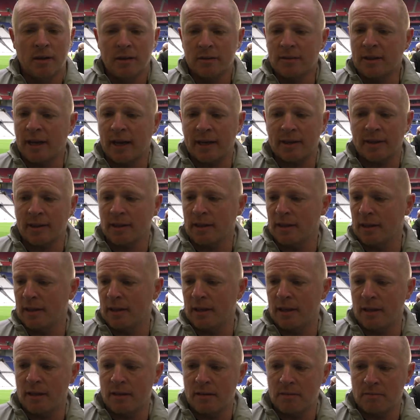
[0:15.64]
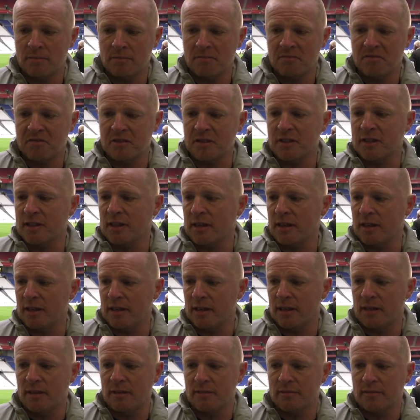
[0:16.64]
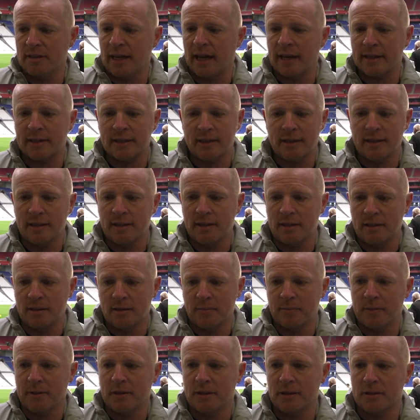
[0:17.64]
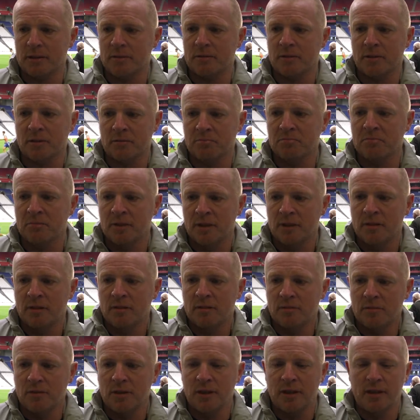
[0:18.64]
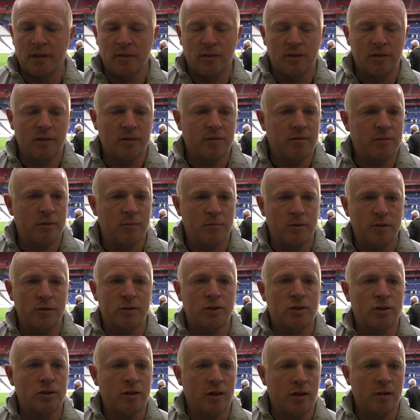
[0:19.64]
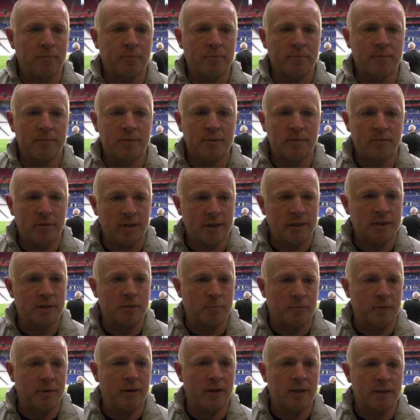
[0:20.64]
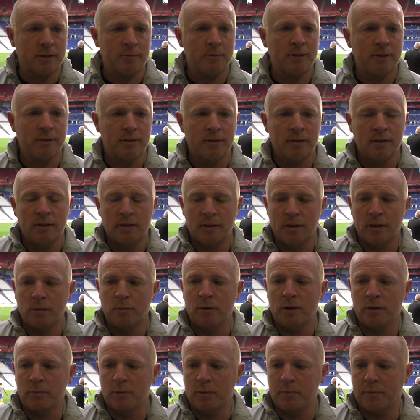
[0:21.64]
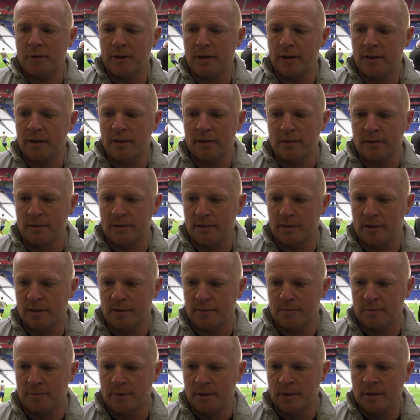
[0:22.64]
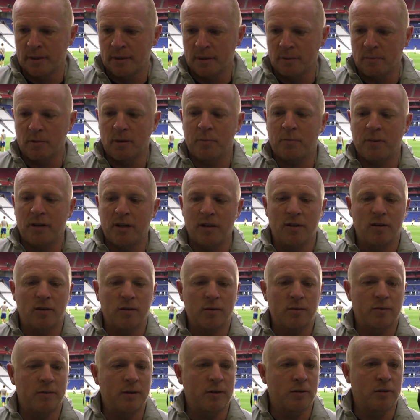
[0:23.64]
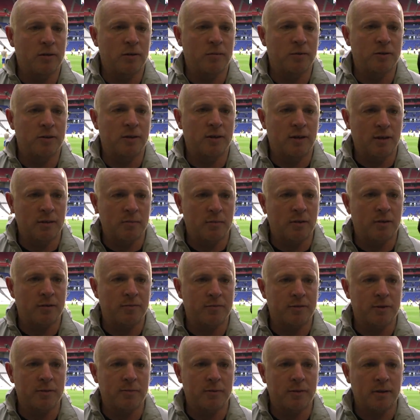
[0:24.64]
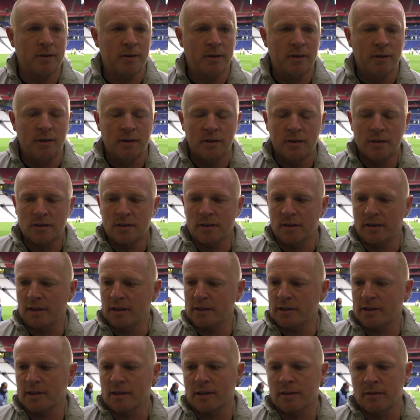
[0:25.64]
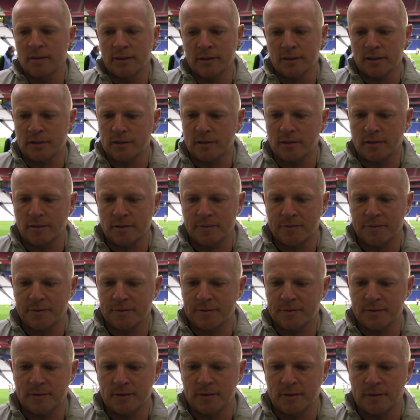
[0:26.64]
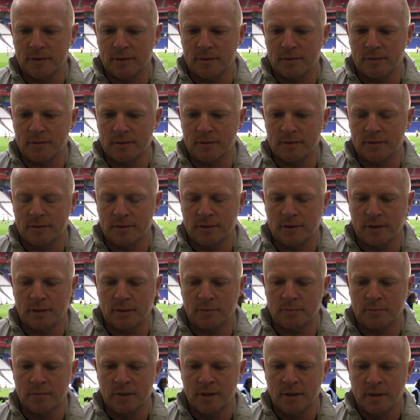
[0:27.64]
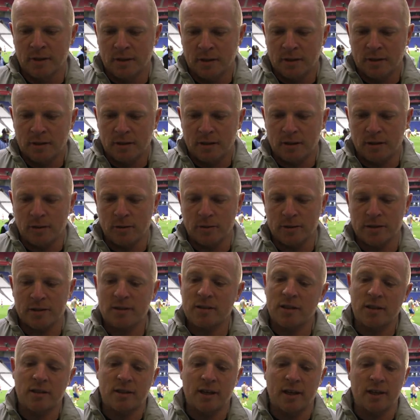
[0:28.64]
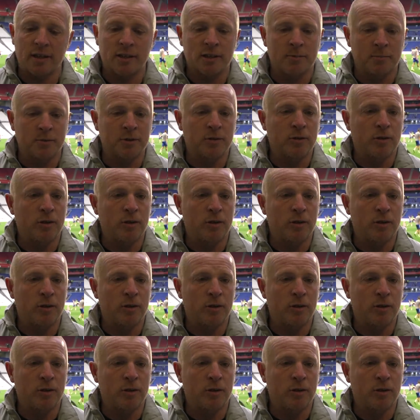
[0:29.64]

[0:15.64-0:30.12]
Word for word: technically, physically, tactically, the players were really on it. I thought we looked sharp. It really surprised me how well we played, and um, with a bit of luck, we could have won the game comfortably. So that's a great start, you know, and um, you know it's a testament to